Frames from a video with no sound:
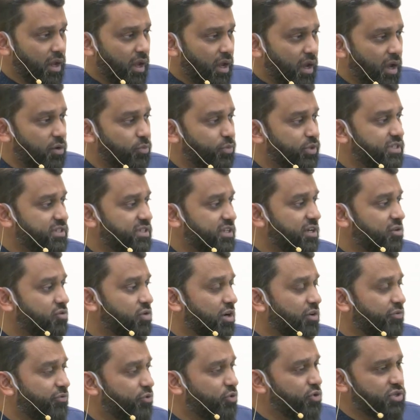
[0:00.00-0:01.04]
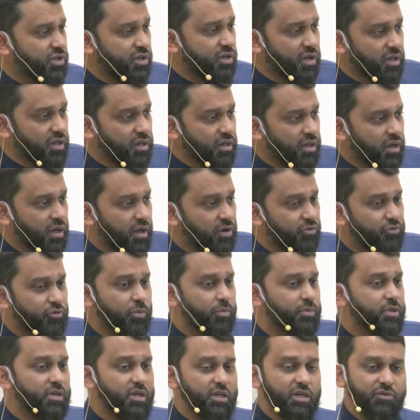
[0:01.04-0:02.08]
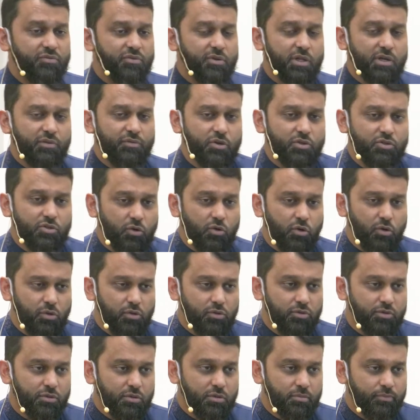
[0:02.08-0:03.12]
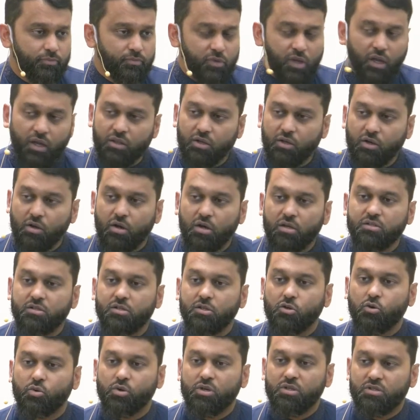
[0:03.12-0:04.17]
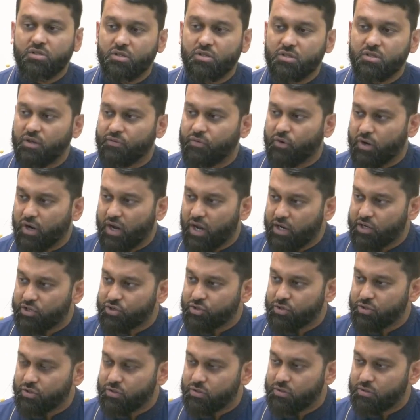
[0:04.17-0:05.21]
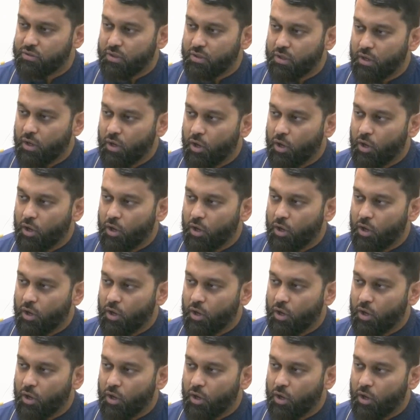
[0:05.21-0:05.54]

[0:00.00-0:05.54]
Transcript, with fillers: And we seek refuge in Allah from the evil of our souls and the consequences of our actions.